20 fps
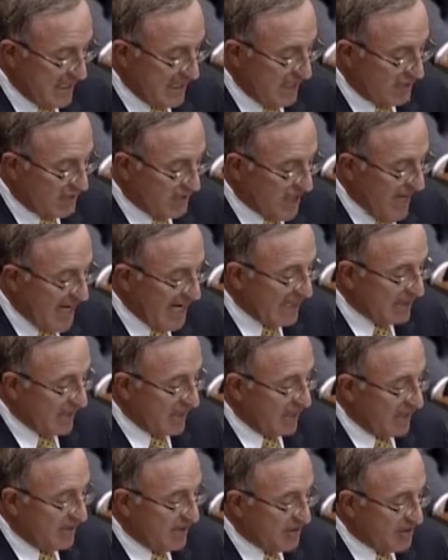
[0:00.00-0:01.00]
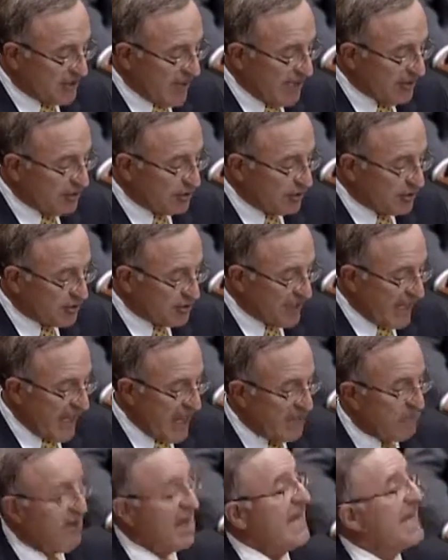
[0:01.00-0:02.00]
Senate central
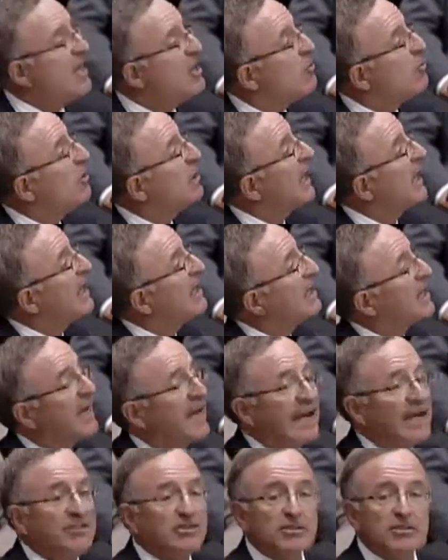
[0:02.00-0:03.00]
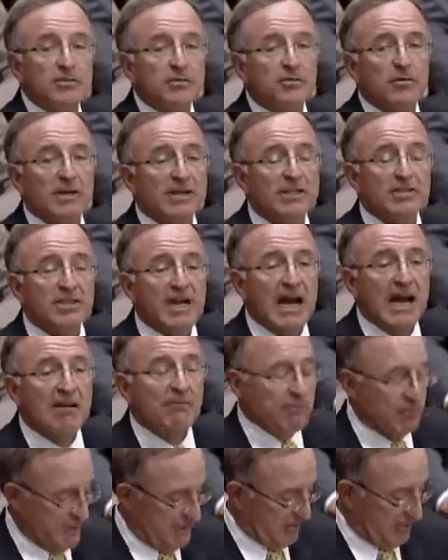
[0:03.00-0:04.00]
staff, equal allocations for each
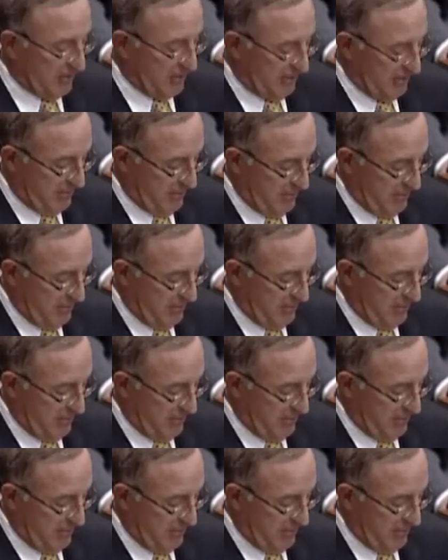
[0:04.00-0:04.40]
conference.